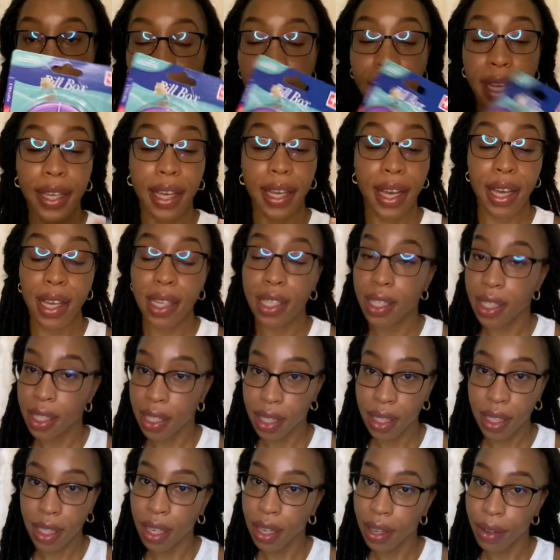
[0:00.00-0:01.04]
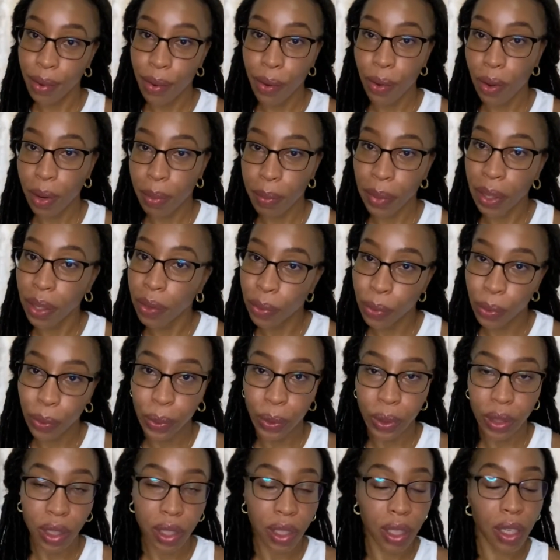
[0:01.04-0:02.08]
Yes call me
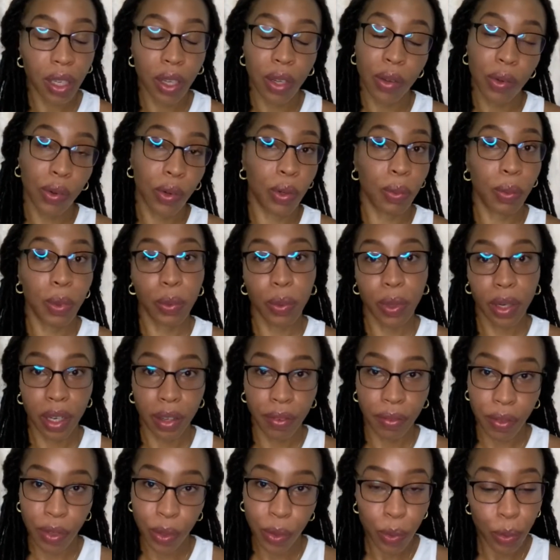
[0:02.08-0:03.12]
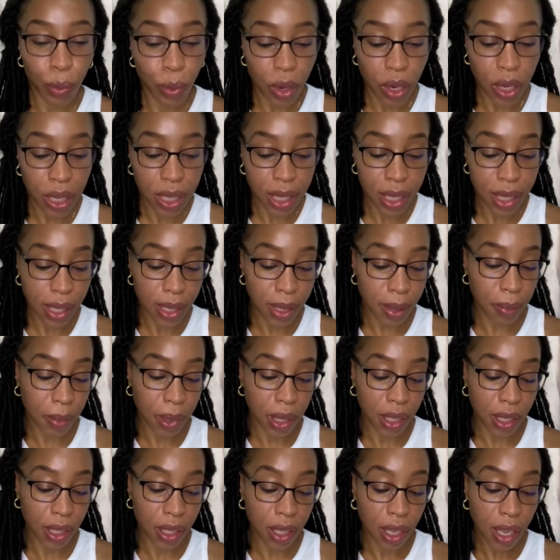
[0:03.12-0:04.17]
old call me whatever you want but